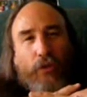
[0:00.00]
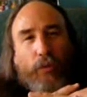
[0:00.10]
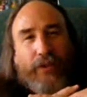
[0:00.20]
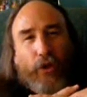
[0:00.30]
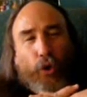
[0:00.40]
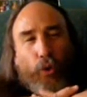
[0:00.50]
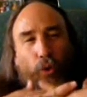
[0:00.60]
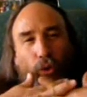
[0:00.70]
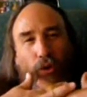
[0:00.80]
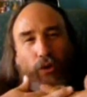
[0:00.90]
with the
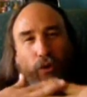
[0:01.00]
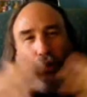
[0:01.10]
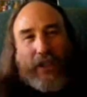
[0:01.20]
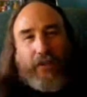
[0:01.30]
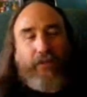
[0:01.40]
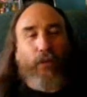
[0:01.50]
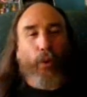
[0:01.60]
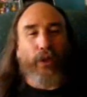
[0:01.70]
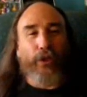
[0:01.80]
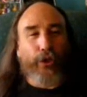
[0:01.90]
whole looking
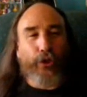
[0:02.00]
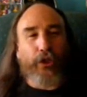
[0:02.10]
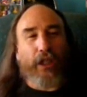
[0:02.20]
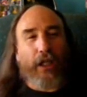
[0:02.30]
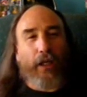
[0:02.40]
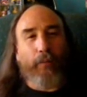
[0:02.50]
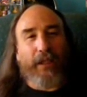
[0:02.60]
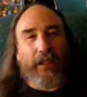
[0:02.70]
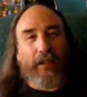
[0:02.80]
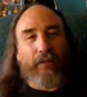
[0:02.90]
for a new job
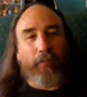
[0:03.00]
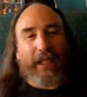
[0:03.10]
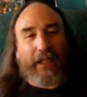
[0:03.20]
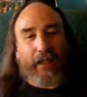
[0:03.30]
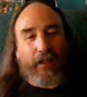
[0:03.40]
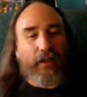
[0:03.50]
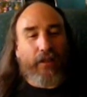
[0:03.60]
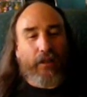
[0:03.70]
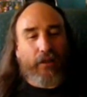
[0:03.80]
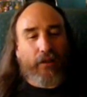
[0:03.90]
and making
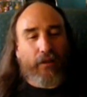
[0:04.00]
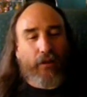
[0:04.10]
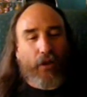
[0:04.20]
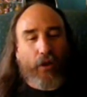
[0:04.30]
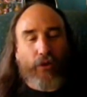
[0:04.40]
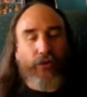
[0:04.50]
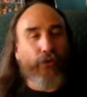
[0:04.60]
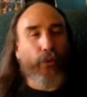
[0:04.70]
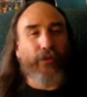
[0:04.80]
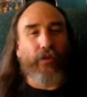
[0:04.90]
all
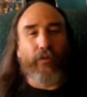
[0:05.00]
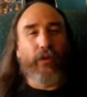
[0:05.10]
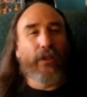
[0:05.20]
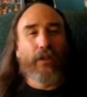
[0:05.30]
sorts of